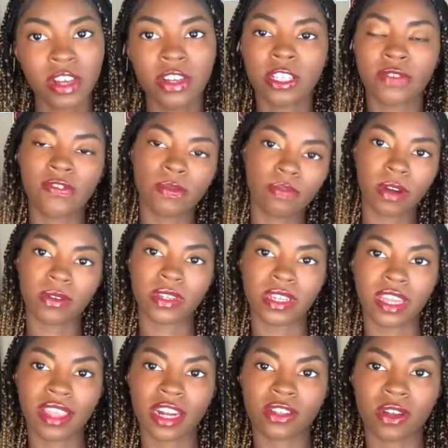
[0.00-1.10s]
So for
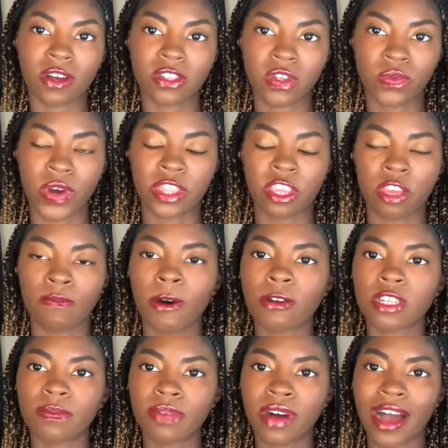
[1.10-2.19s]
protein, that is also one that you
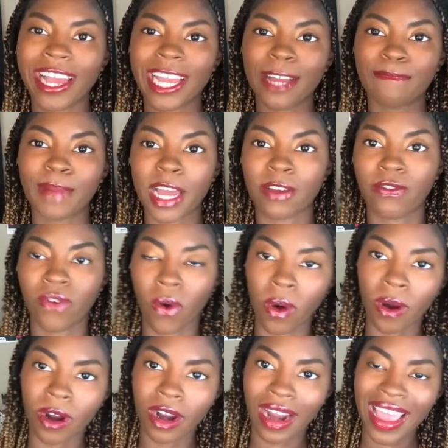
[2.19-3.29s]
multiply by
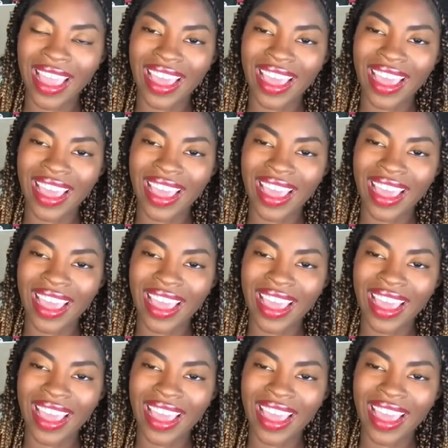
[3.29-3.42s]
4,